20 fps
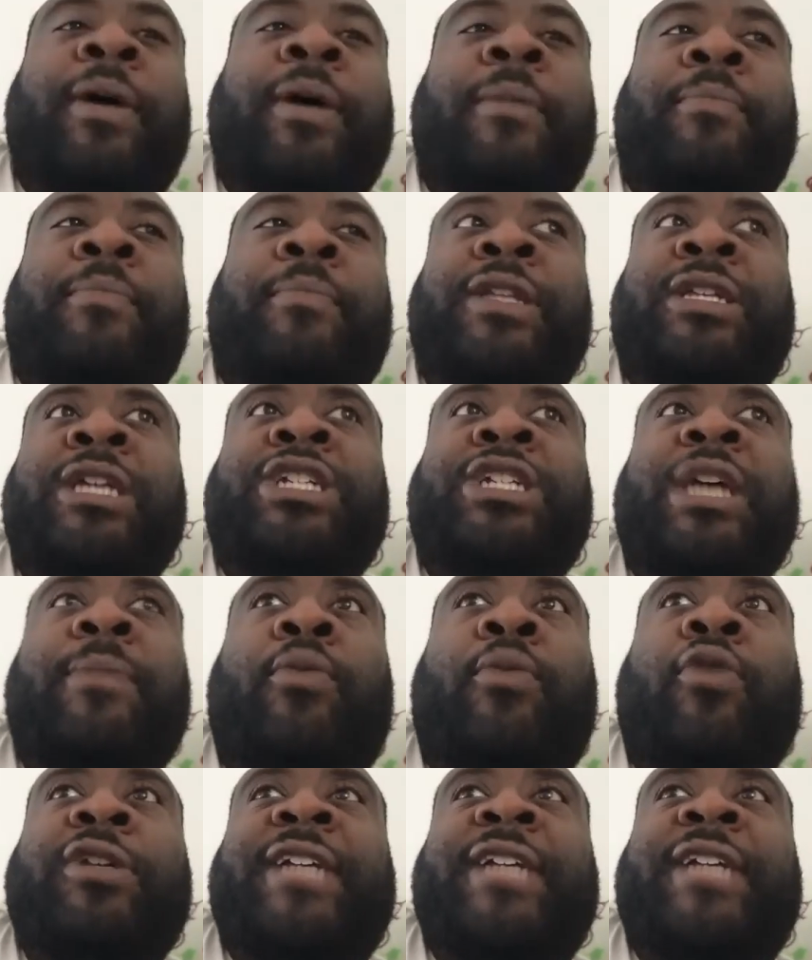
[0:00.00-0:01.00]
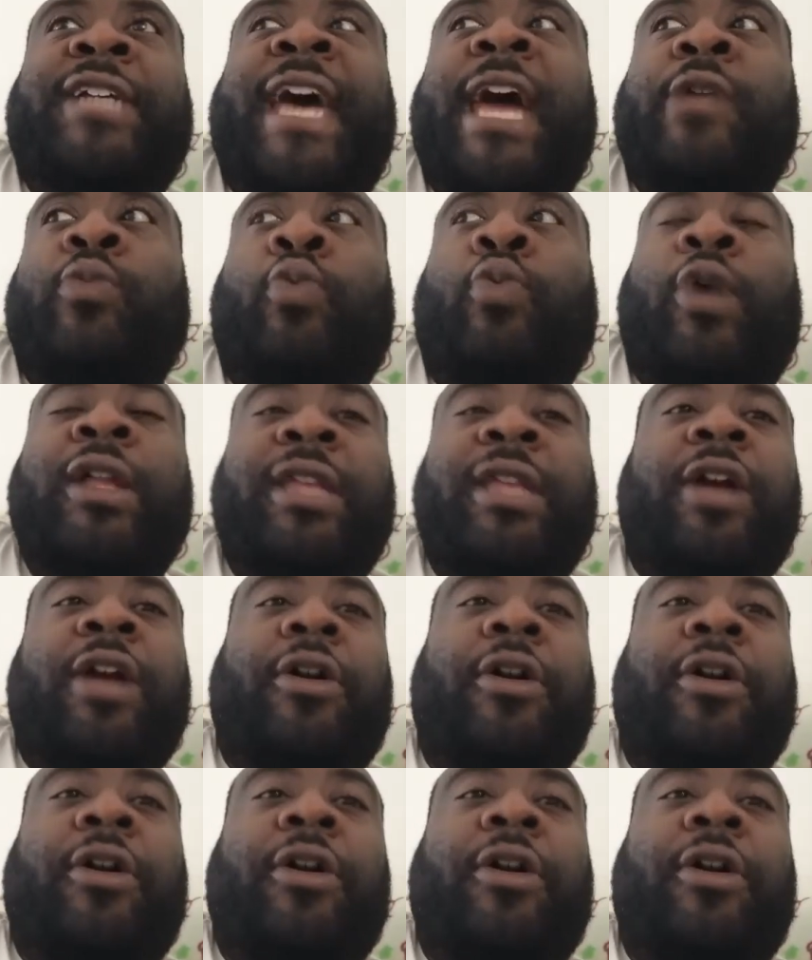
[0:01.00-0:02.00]
DJ Moore's had 1 year.
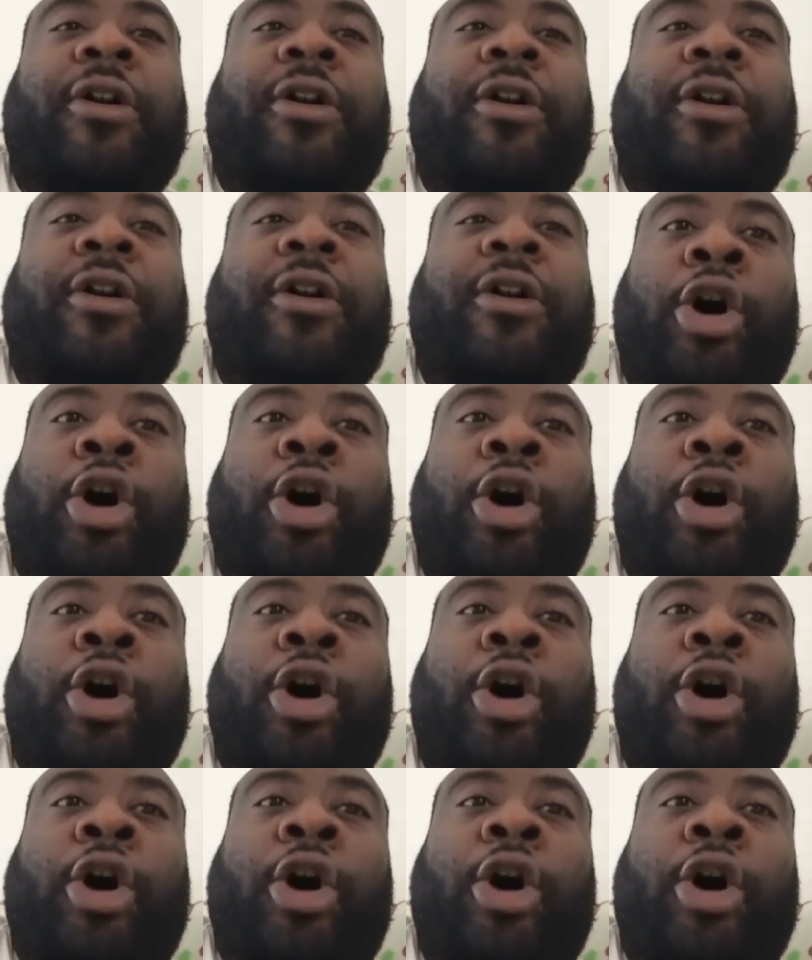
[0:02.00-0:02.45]
Right. Are we